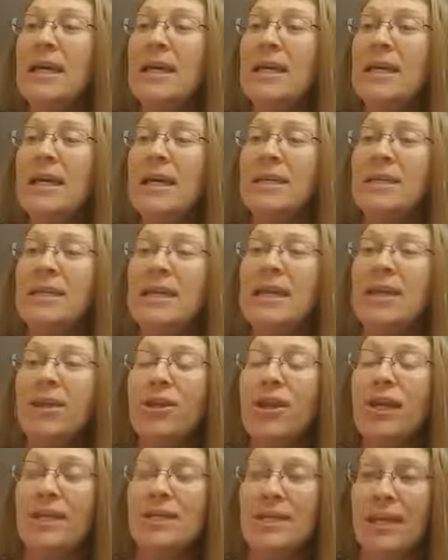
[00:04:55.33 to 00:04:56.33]
They seek
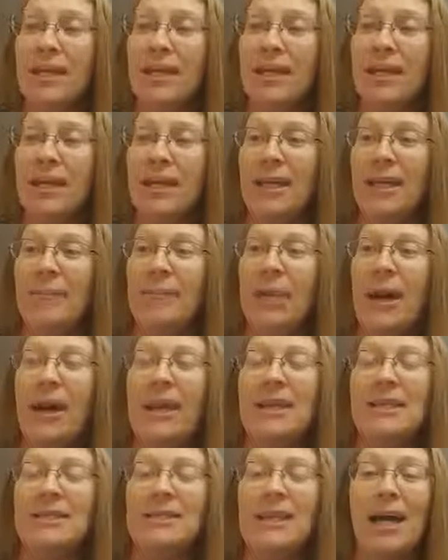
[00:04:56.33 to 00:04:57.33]
their identity by
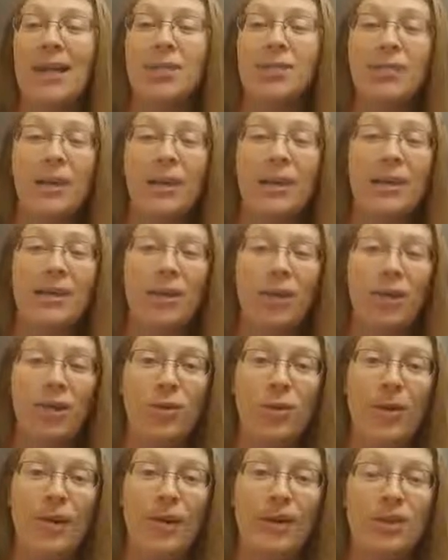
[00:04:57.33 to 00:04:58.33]
exaggerating their
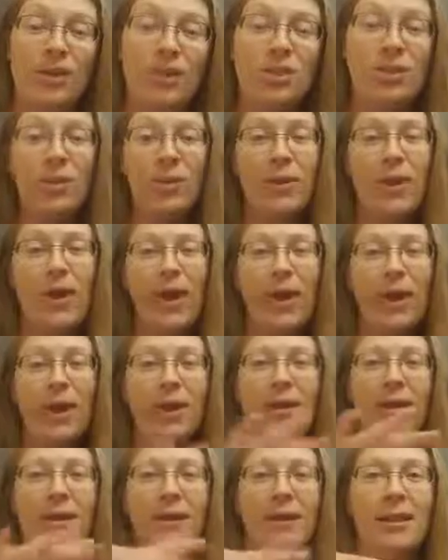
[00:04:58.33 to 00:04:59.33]
uniqueness. So
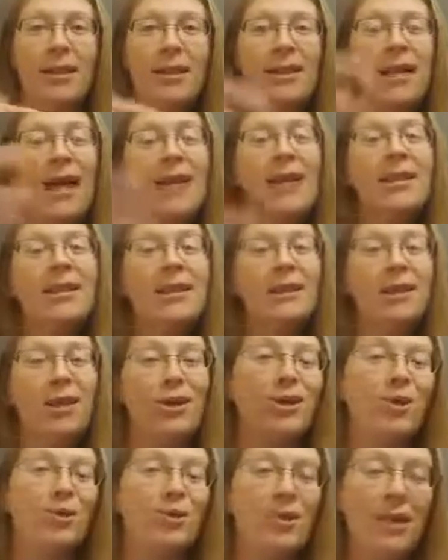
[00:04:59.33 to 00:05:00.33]
they like that they're
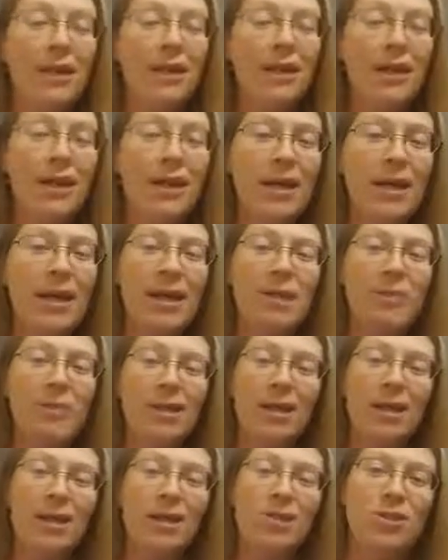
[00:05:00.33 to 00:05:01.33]
unique,
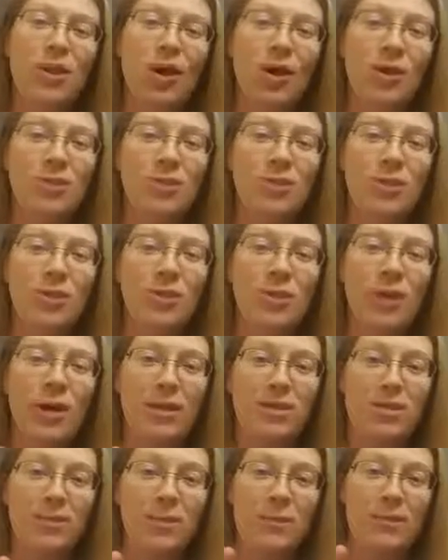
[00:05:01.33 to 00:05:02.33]
but then it's also a
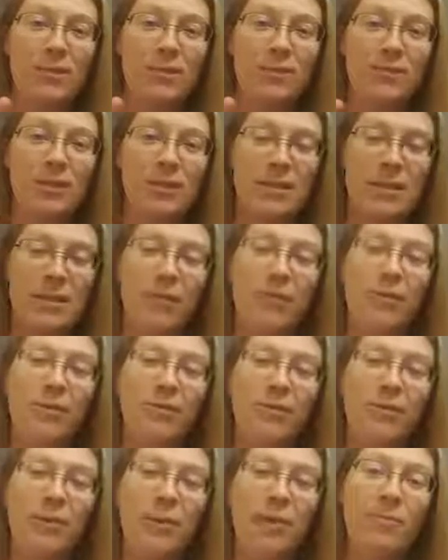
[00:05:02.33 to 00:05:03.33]
source of
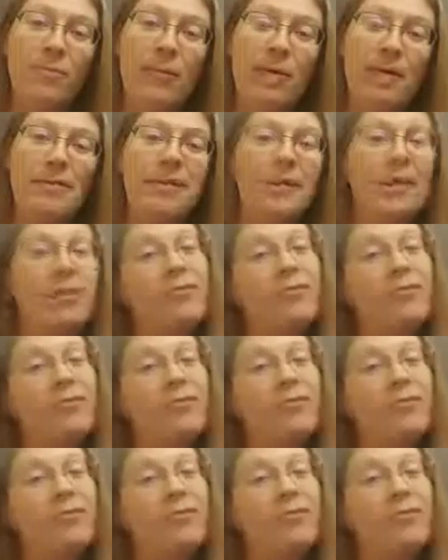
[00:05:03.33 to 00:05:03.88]
discomfort for them because then they